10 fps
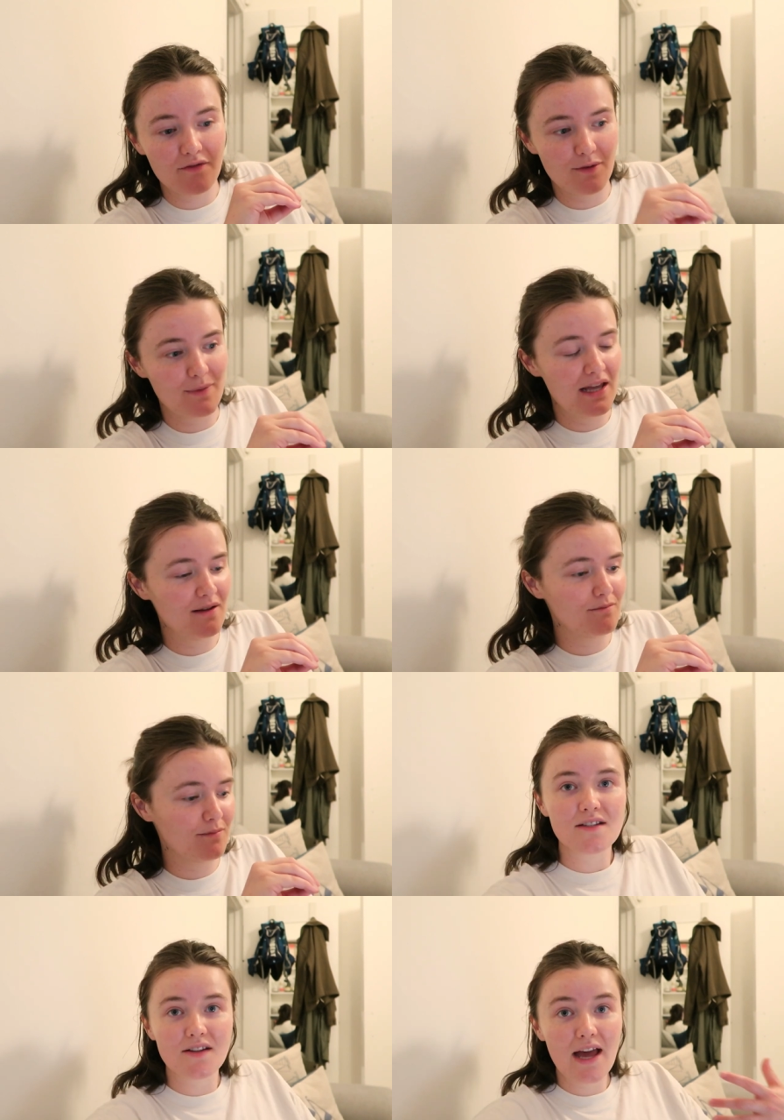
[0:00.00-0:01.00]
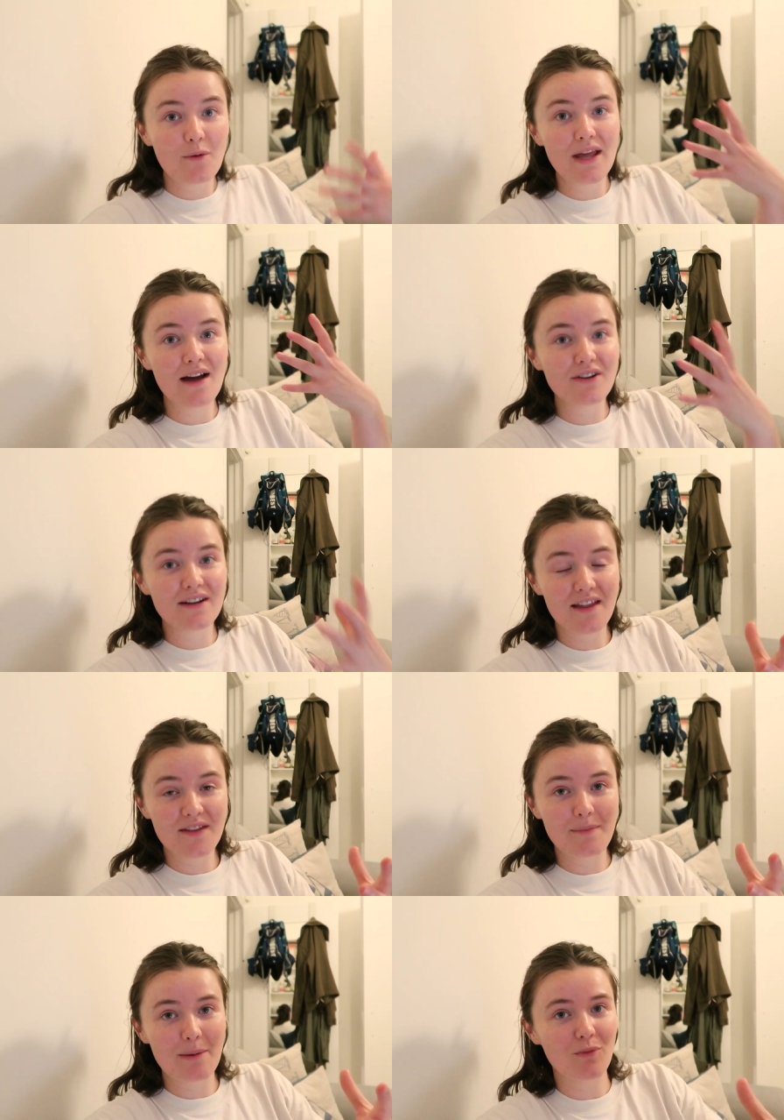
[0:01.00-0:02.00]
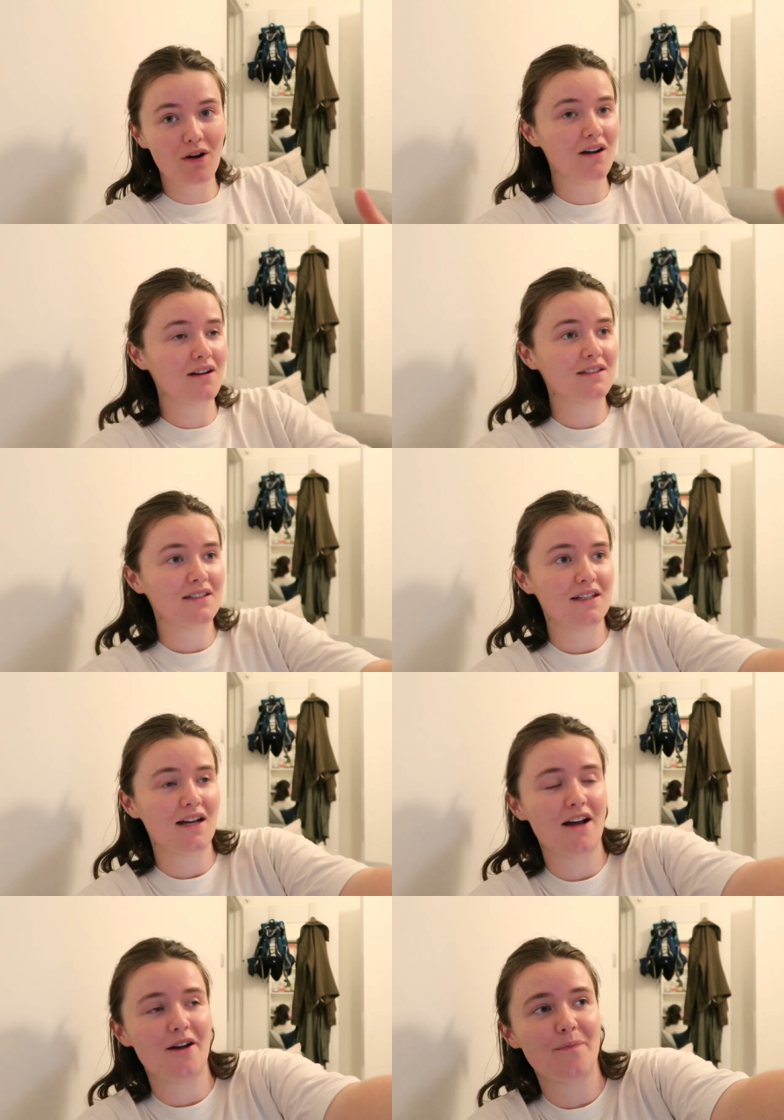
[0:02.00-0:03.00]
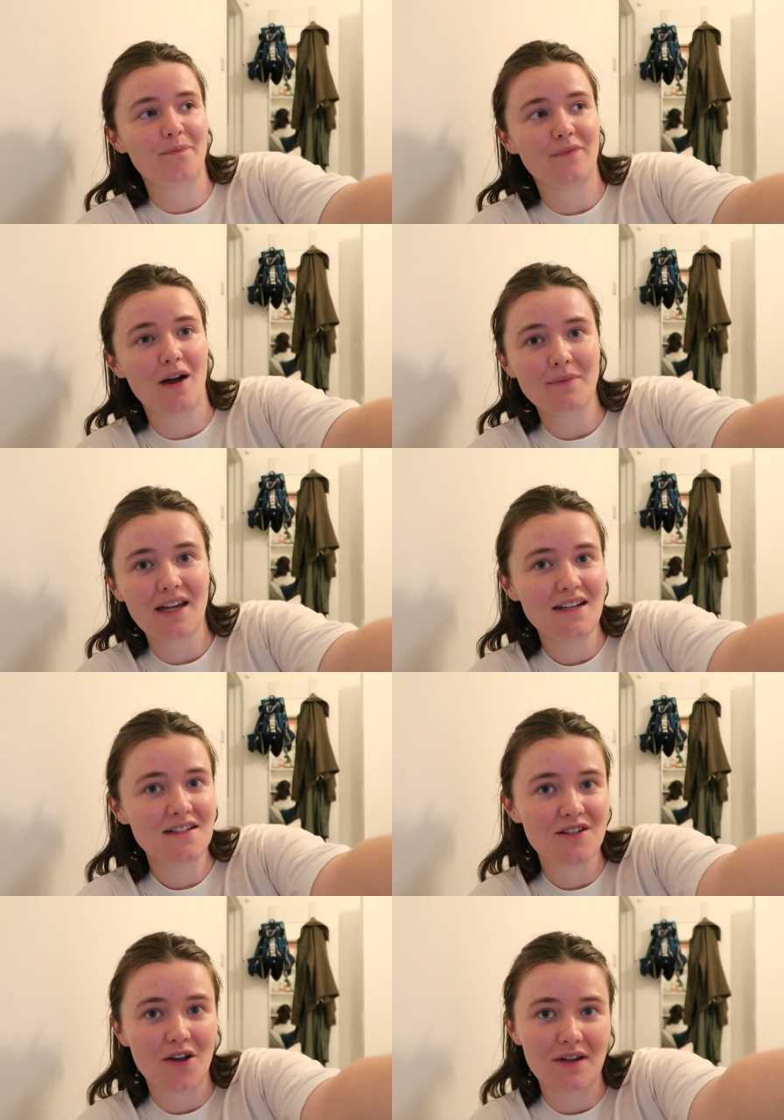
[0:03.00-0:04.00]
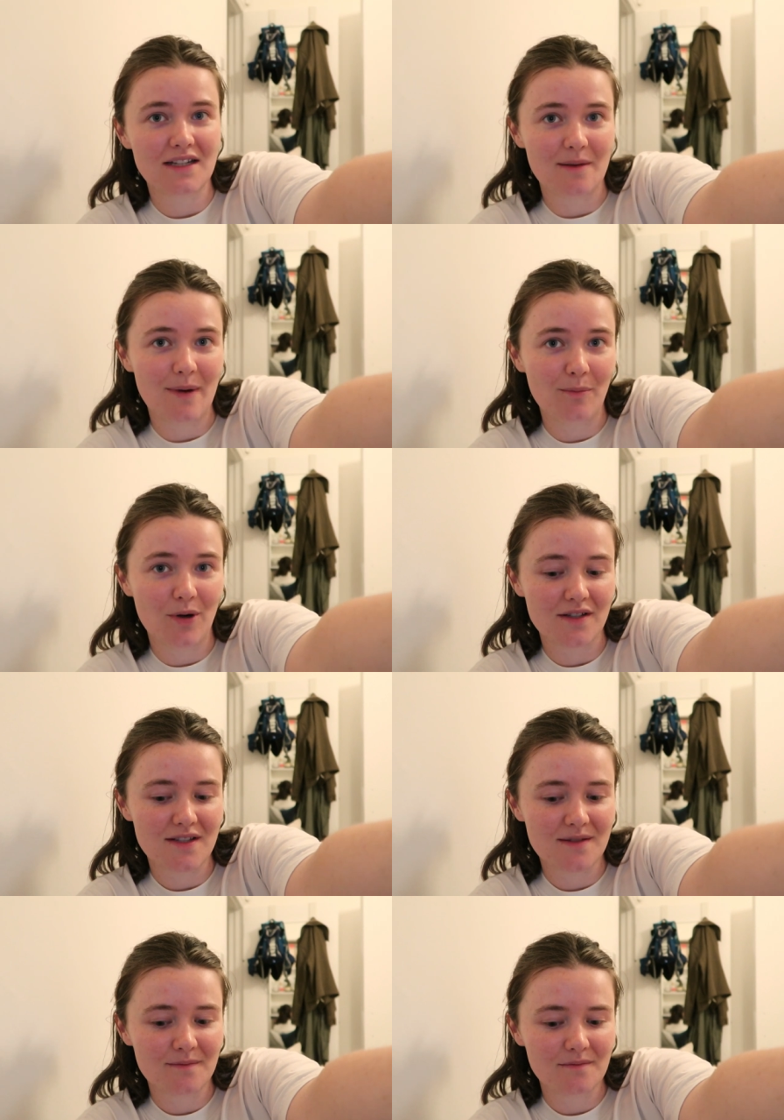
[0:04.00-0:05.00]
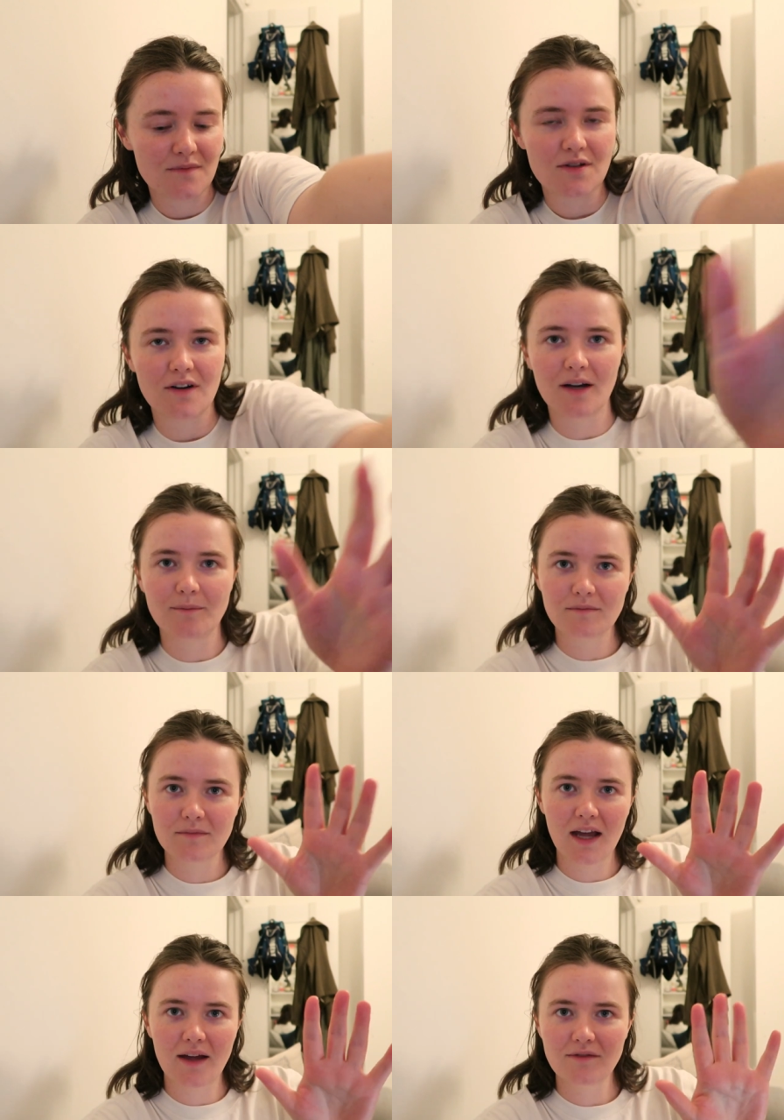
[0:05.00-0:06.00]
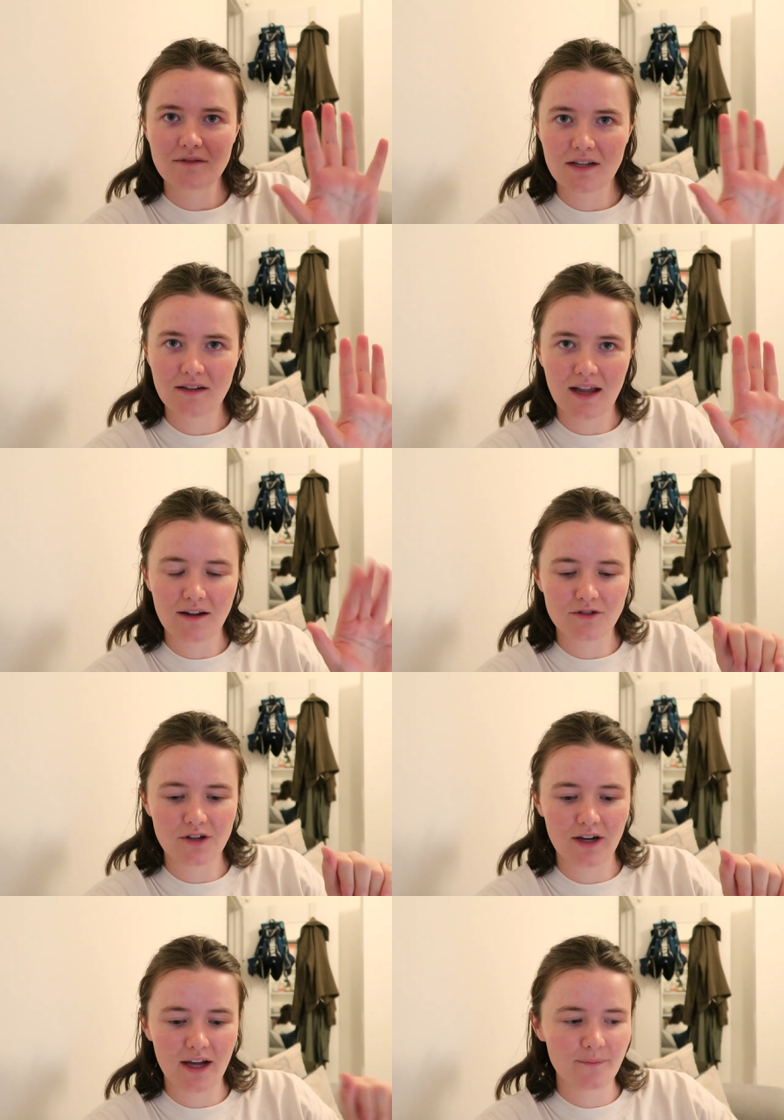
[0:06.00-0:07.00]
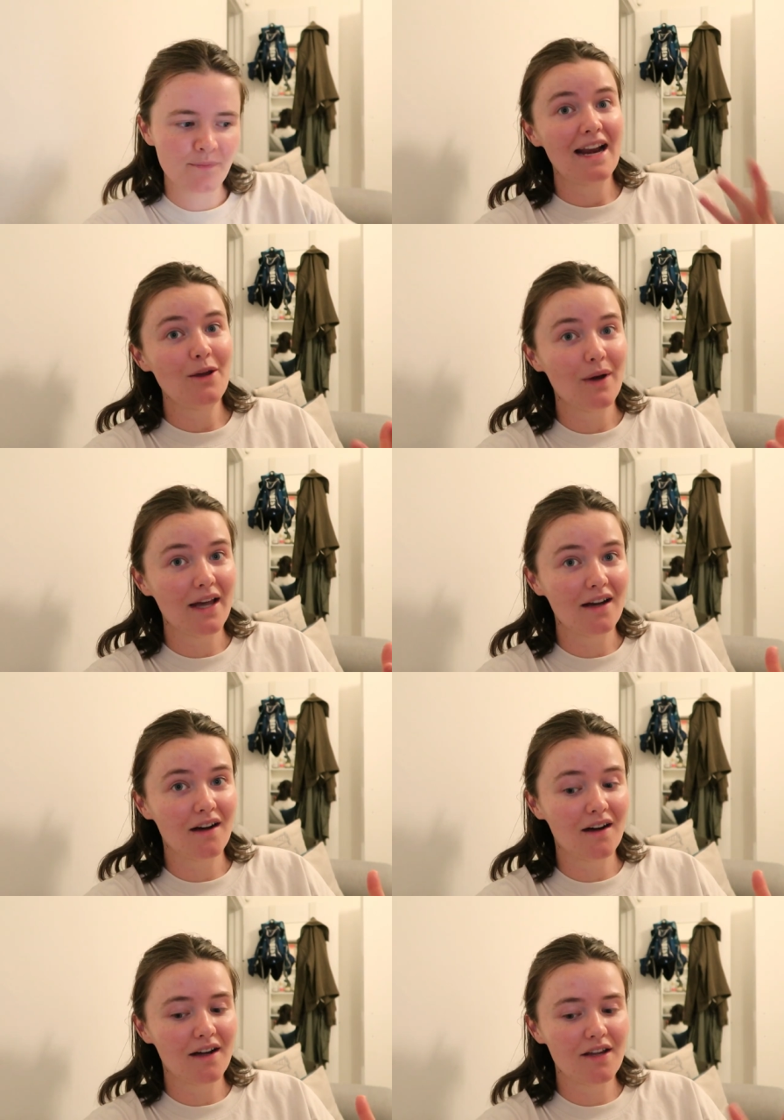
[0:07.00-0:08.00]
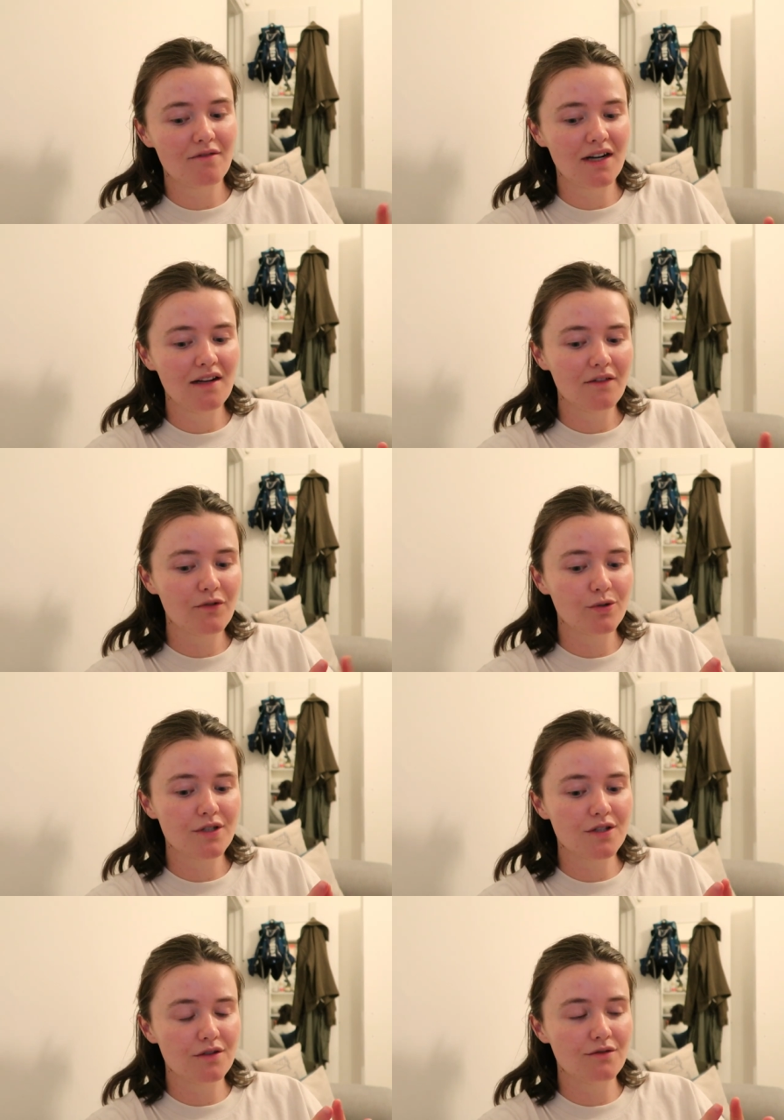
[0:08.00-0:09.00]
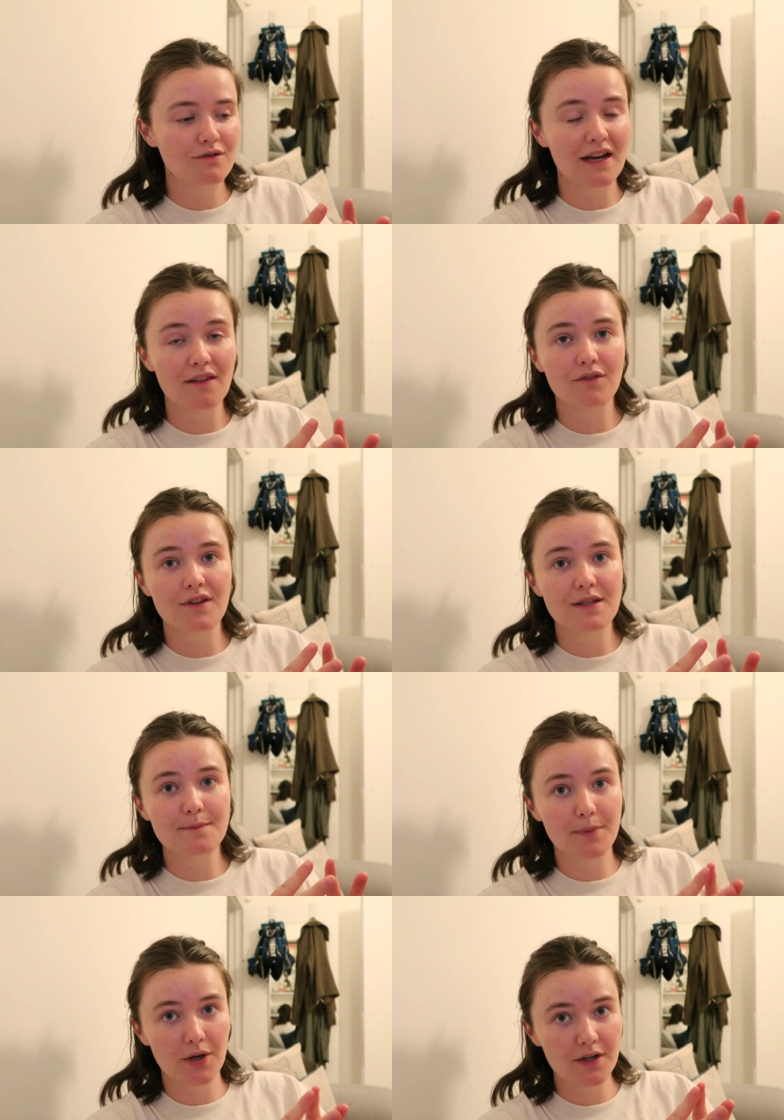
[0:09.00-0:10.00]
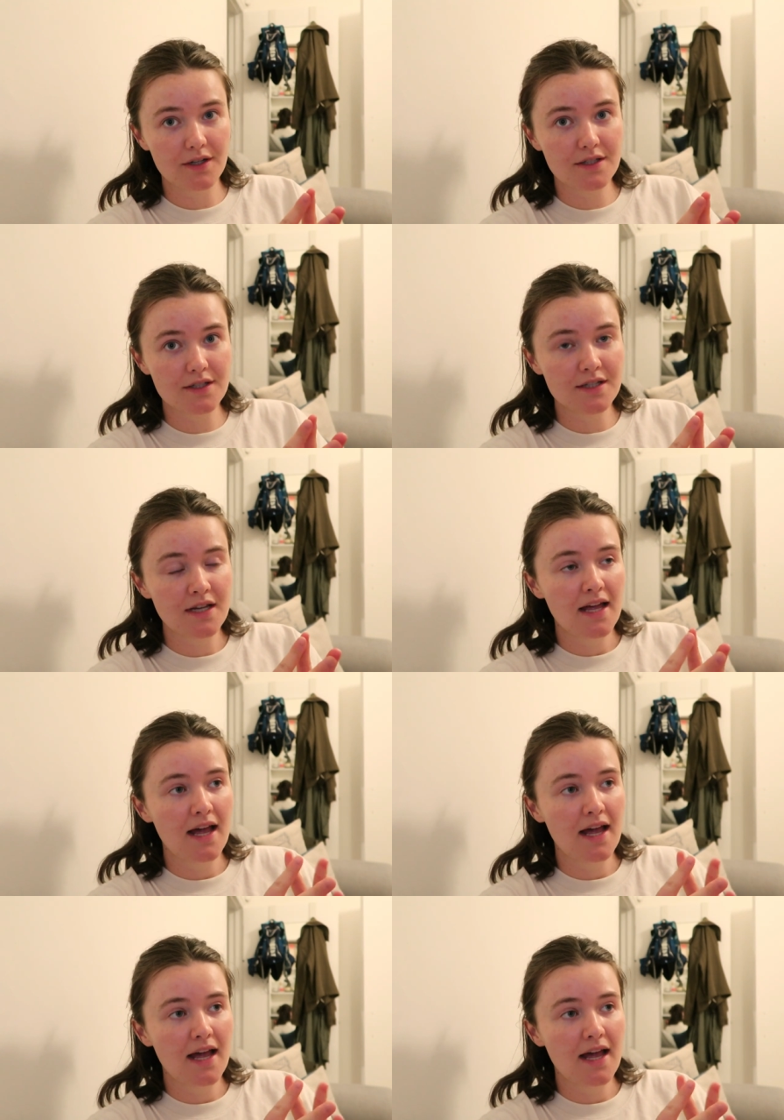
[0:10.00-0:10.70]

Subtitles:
for me. So yeah, we have another memoir. I'm getting so into memoirs. Sorry, I haven't done an outro yet. Anyway, I really look forward to getting through these books